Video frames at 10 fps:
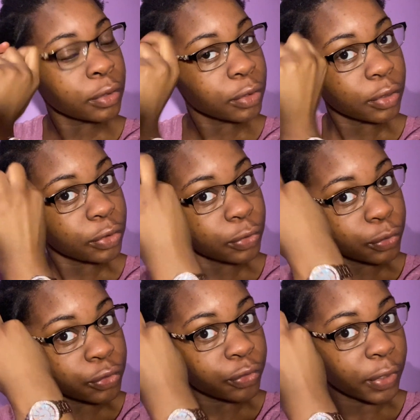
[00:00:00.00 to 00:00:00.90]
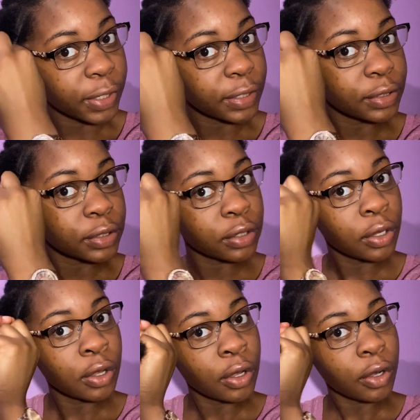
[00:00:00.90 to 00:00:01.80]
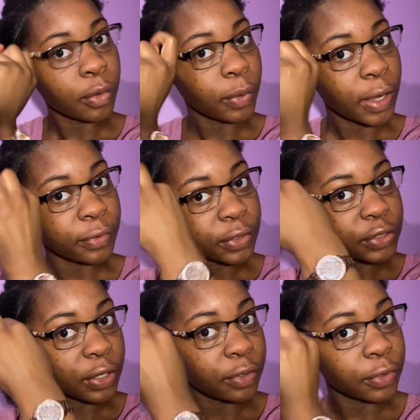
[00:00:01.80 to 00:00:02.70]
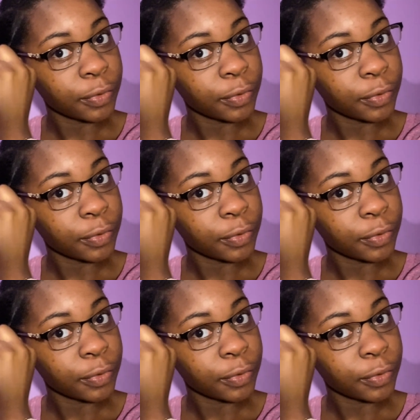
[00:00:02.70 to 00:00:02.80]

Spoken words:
the 2 strands around each other.